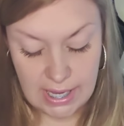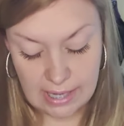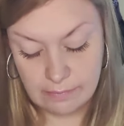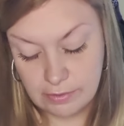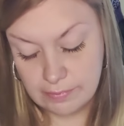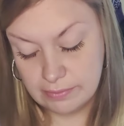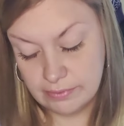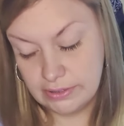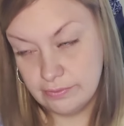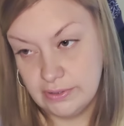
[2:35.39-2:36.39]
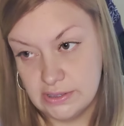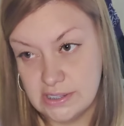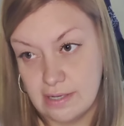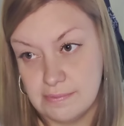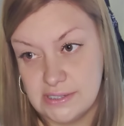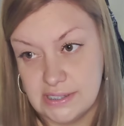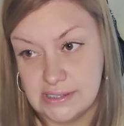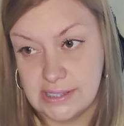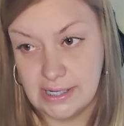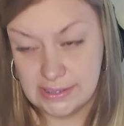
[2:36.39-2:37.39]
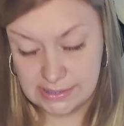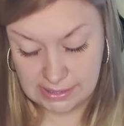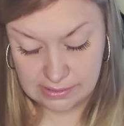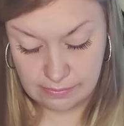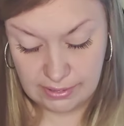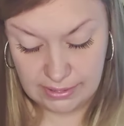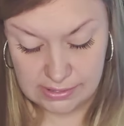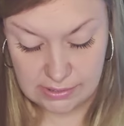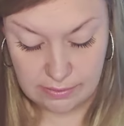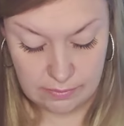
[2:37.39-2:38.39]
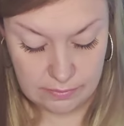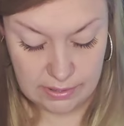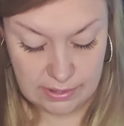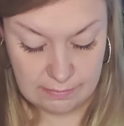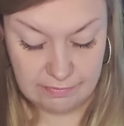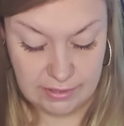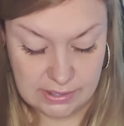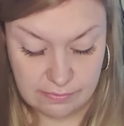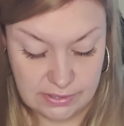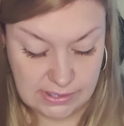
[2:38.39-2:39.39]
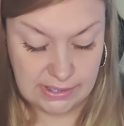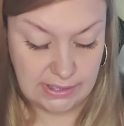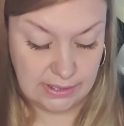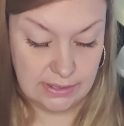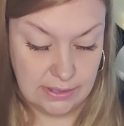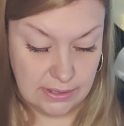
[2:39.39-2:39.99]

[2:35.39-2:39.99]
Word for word: I will be redoing the top six signs next week, so um, if you guys want to see